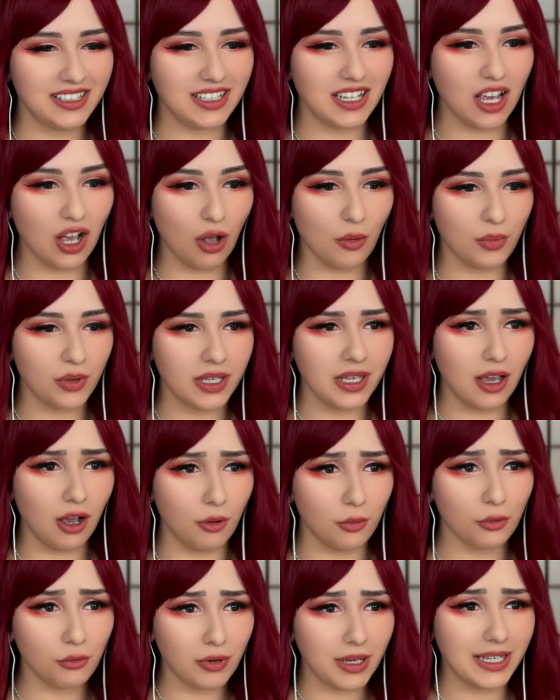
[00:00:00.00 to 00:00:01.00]
Get up,
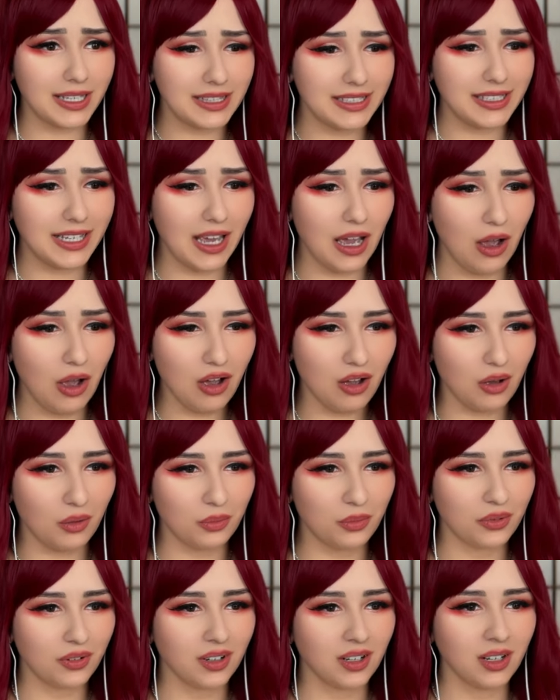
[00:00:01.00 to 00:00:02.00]
quickly get
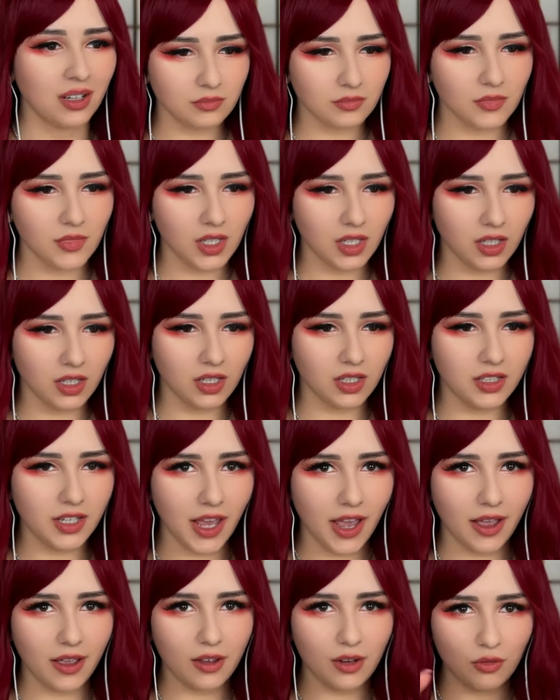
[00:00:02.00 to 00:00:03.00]
up!
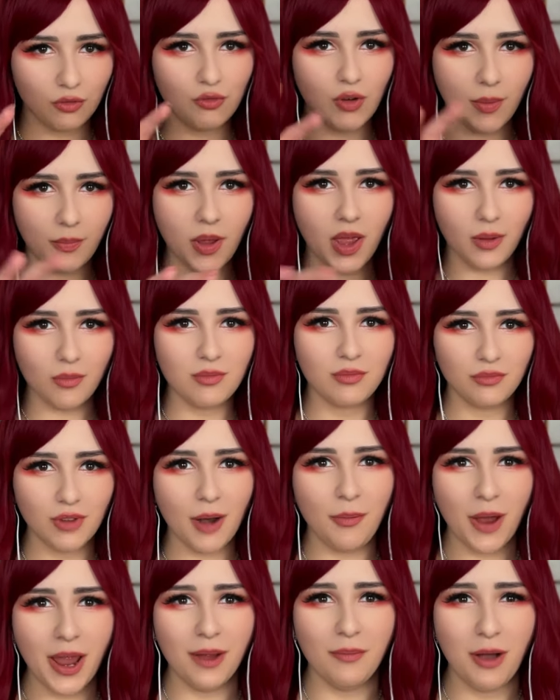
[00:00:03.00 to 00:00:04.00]
Yeah, rip him
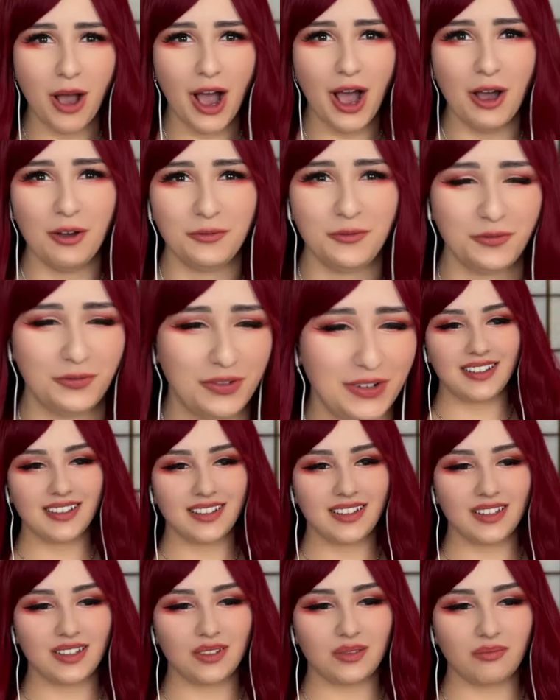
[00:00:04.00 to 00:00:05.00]
off!
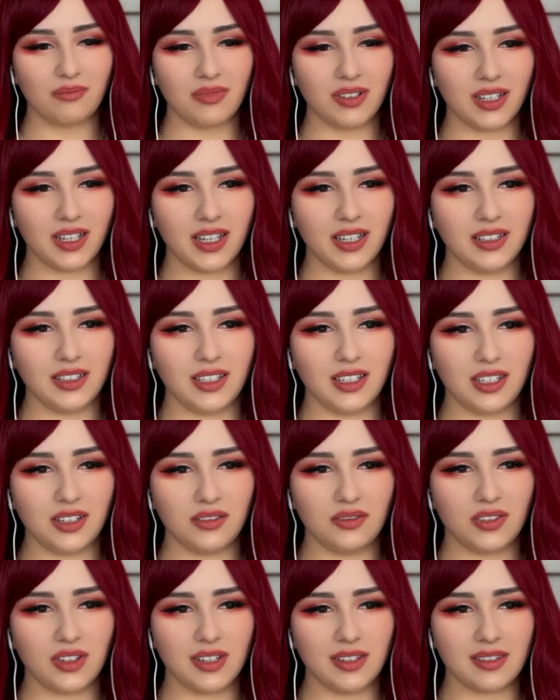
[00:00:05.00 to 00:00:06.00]
But can he
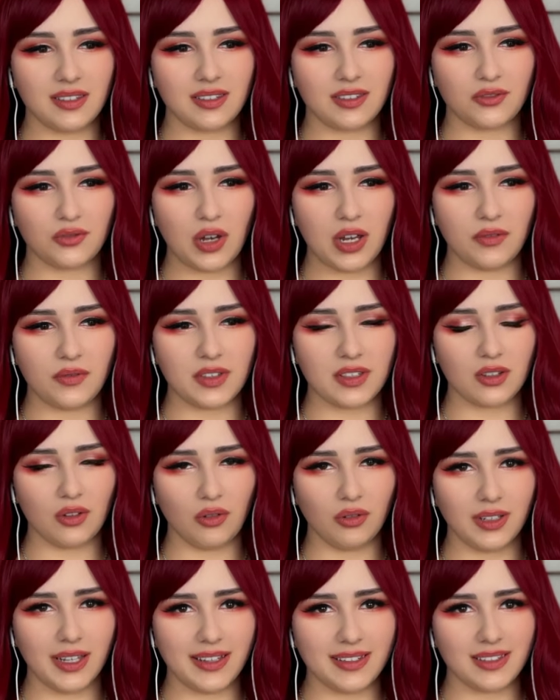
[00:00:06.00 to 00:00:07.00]
if his strength is not
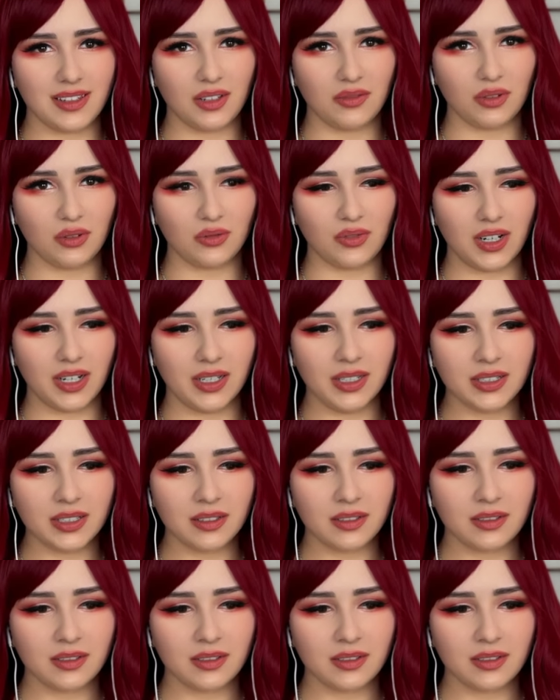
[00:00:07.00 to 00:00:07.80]
on S level, right?